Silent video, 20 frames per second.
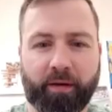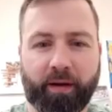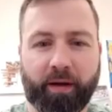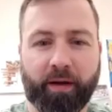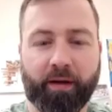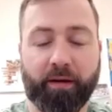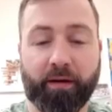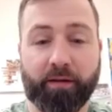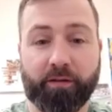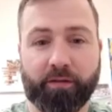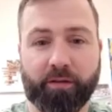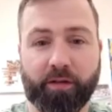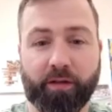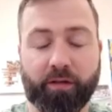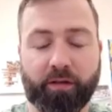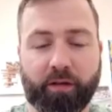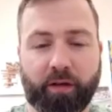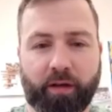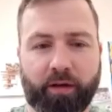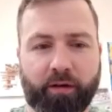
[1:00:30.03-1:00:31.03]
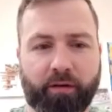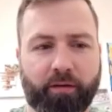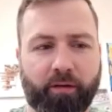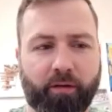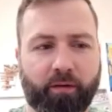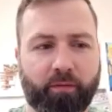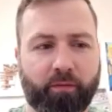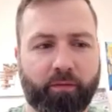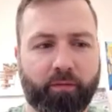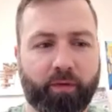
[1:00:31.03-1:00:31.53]
And and and
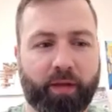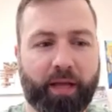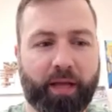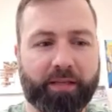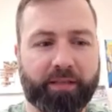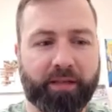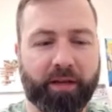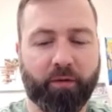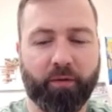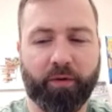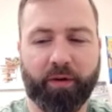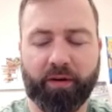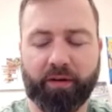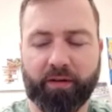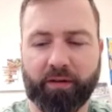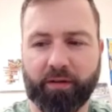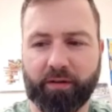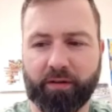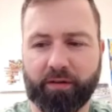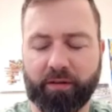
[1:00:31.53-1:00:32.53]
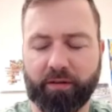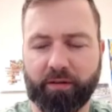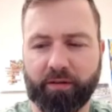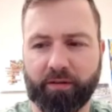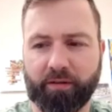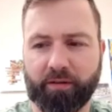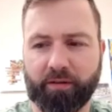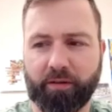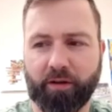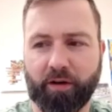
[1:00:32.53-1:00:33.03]
the last thing I wanted to,
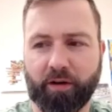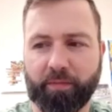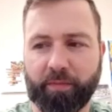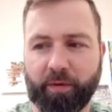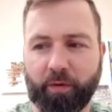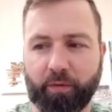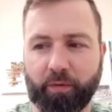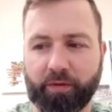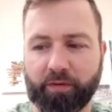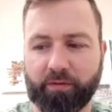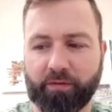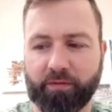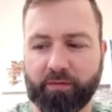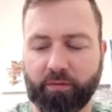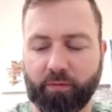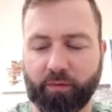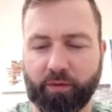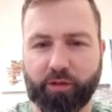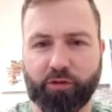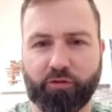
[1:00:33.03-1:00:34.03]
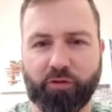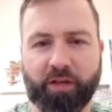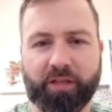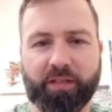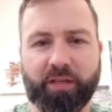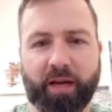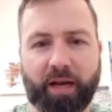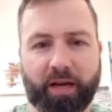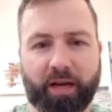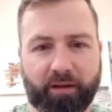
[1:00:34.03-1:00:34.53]
to, to talk about was was
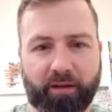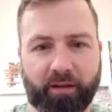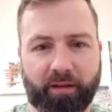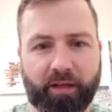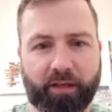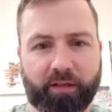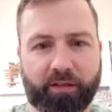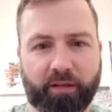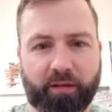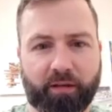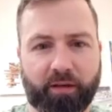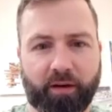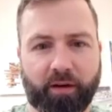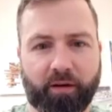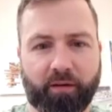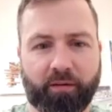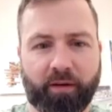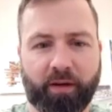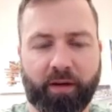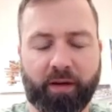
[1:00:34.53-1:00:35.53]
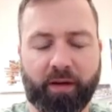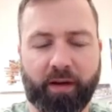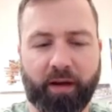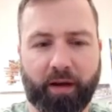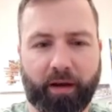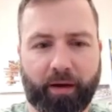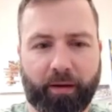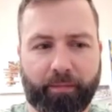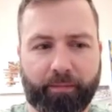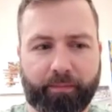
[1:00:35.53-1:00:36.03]
stress inoculation. You know,
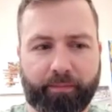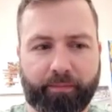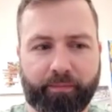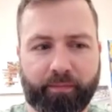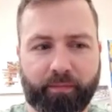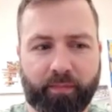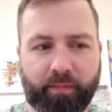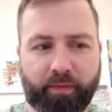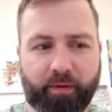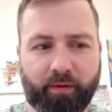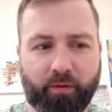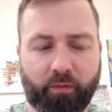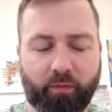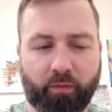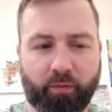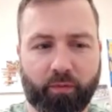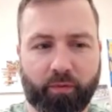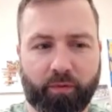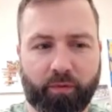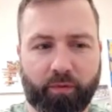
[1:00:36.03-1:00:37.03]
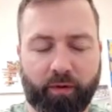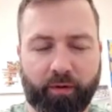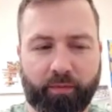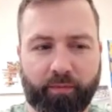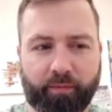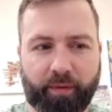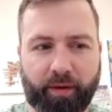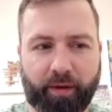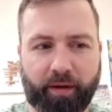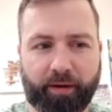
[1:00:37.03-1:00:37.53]
um, you know,
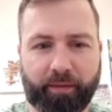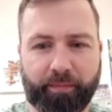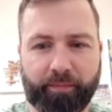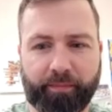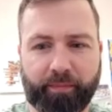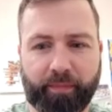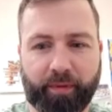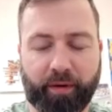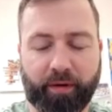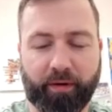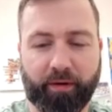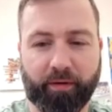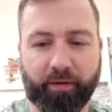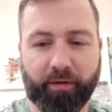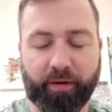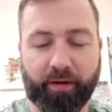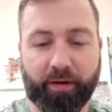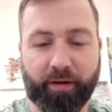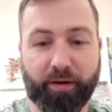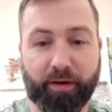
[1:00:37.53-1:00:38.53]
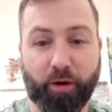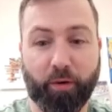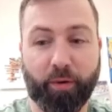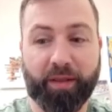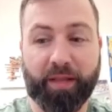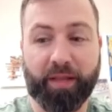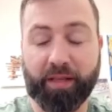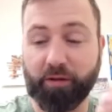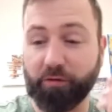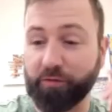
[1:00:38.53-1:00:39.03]
uh,
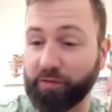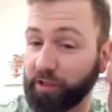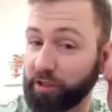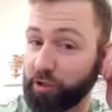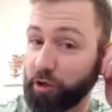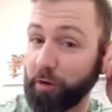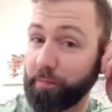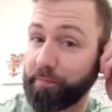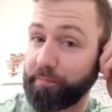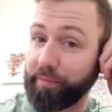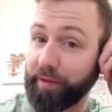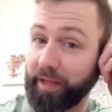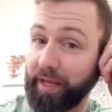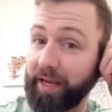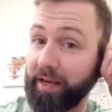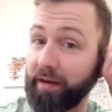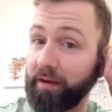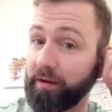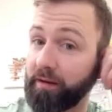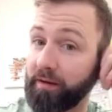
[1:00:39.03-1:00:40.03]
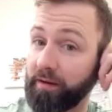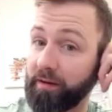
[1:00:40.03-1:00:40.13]
knowing that there's a sharp blade